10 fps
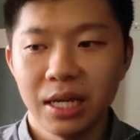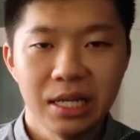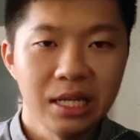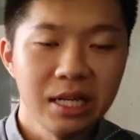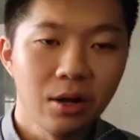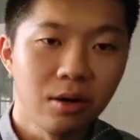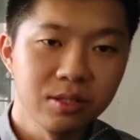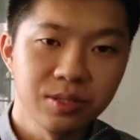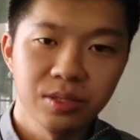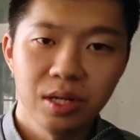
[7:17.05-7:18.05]
in need of
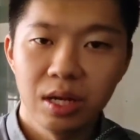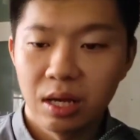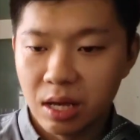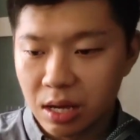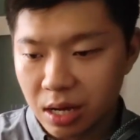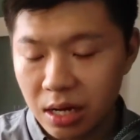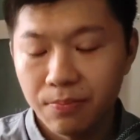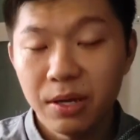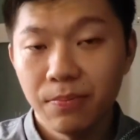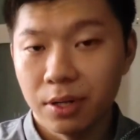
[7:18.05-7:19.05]

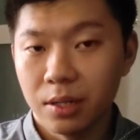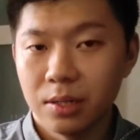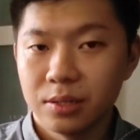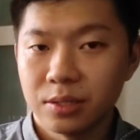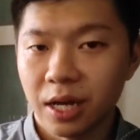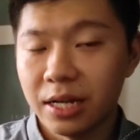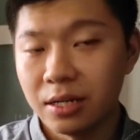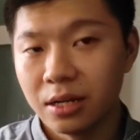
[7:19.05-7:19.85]
people, right?